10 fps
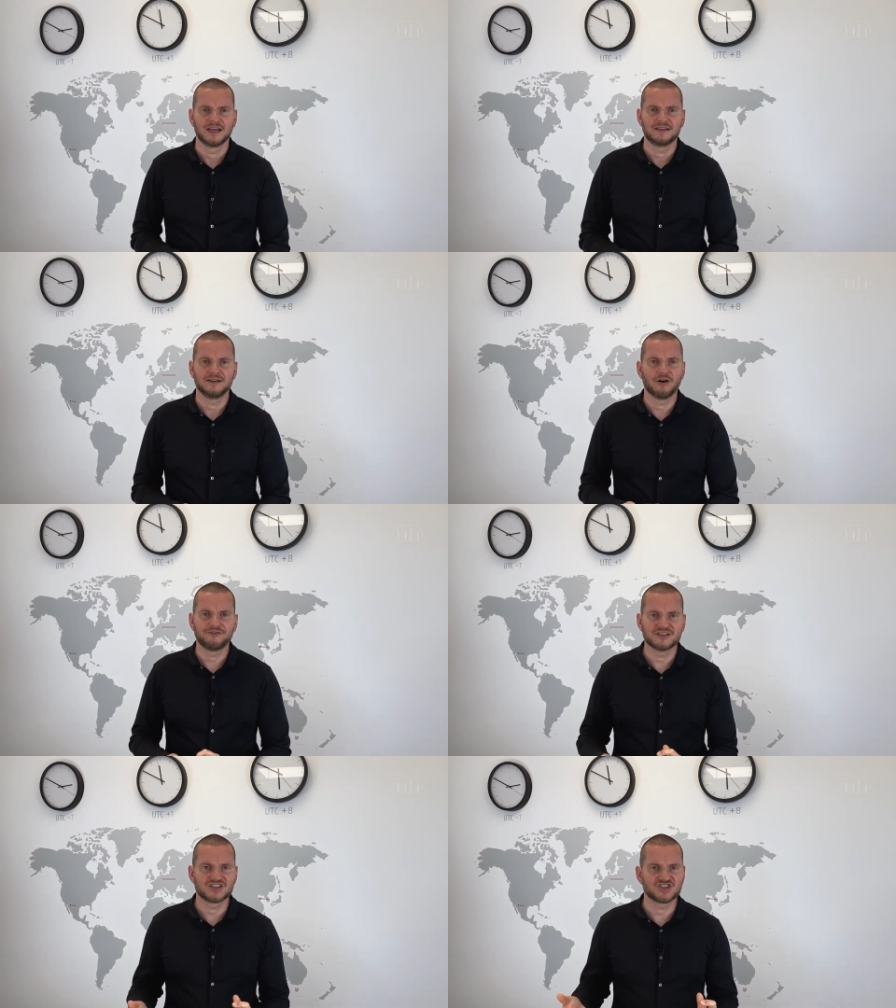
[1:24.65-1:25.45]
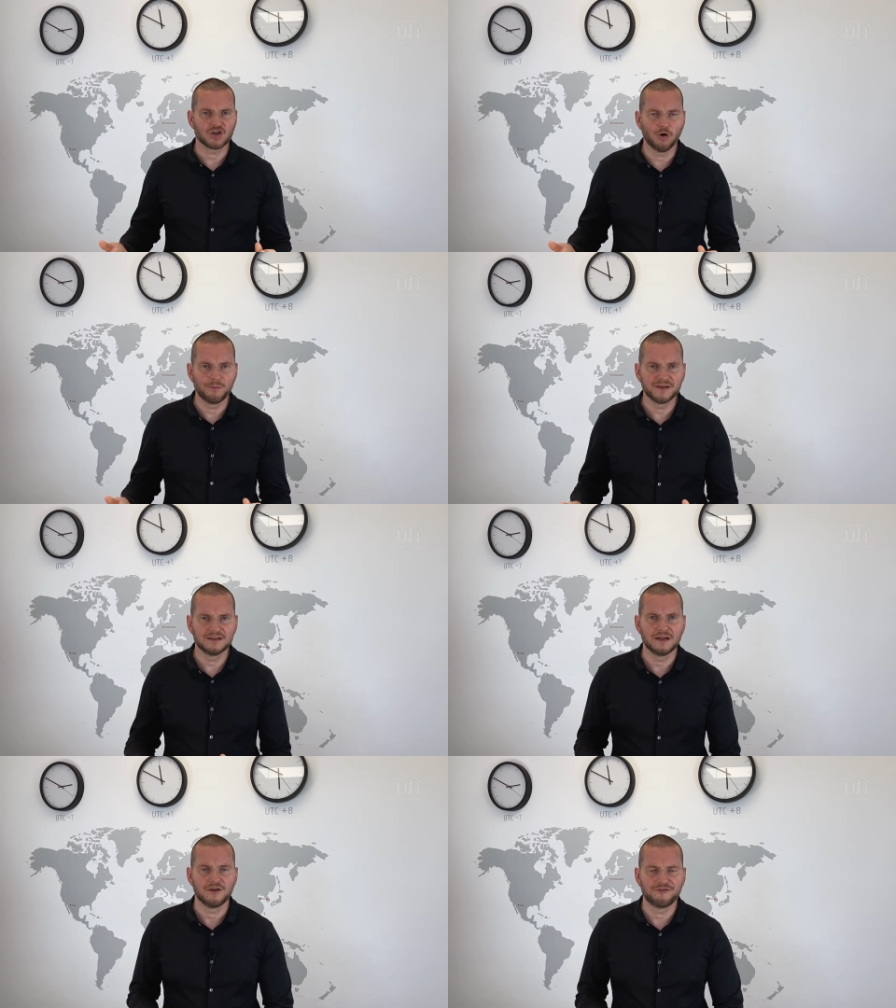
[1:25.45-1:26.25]
The office is
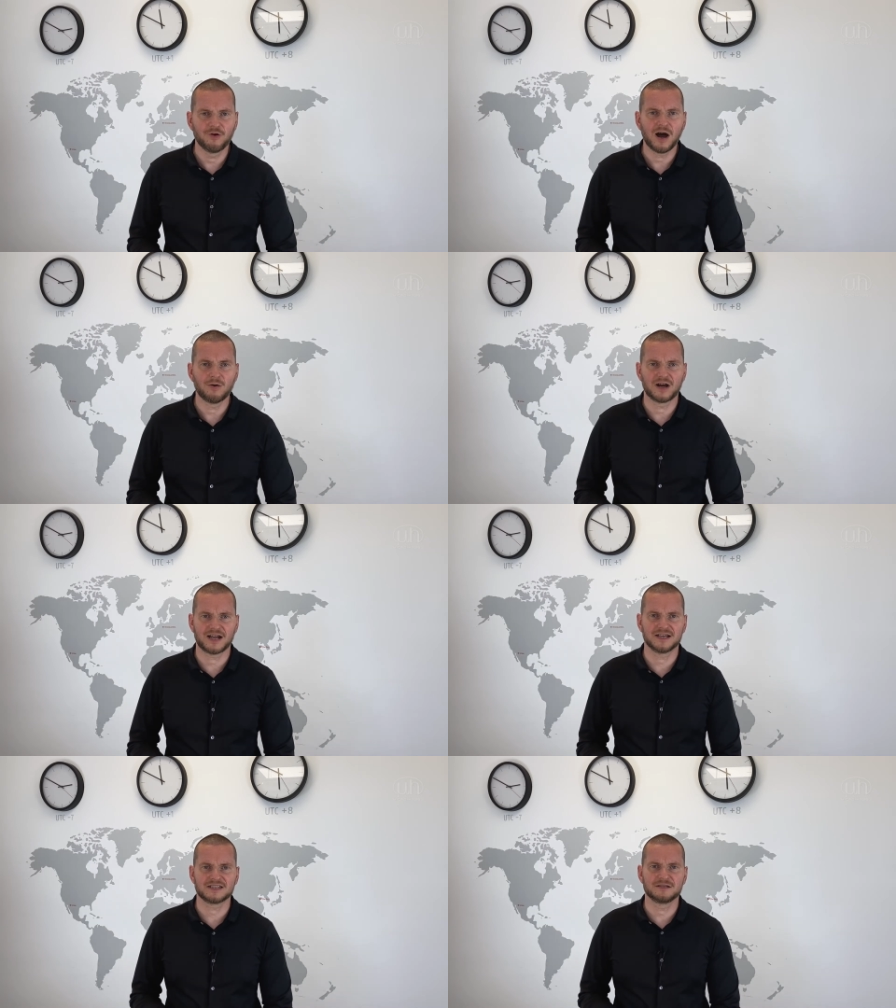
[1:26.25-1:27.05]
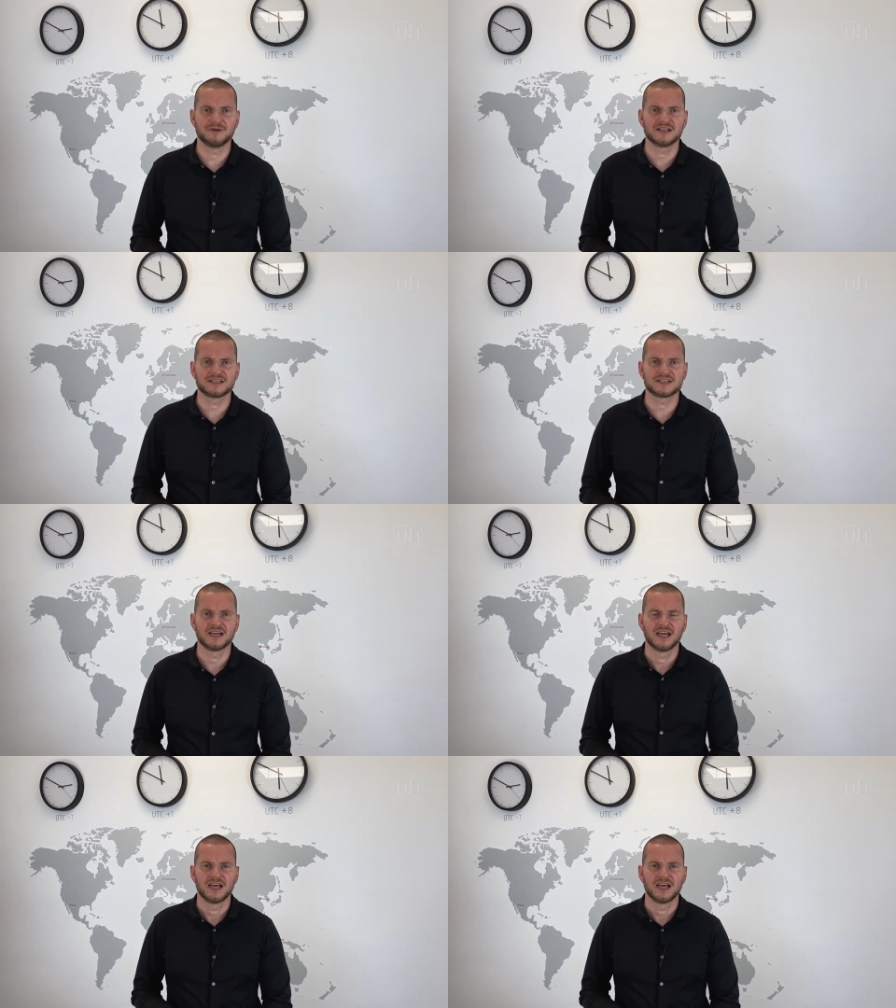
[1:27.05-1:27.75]
open for our customers.